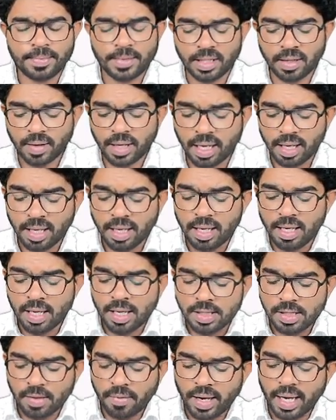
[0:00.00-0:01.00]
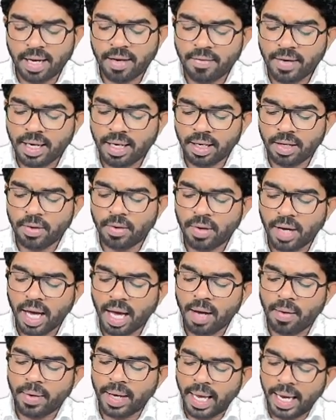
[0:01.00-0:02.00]
Okay. So whenever you
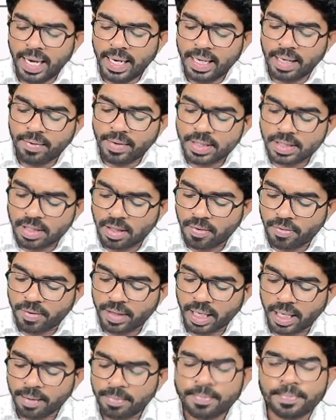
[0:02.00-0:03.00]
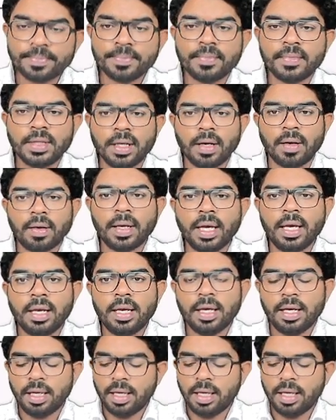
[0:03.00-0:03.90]
have 8 hours of time, okay,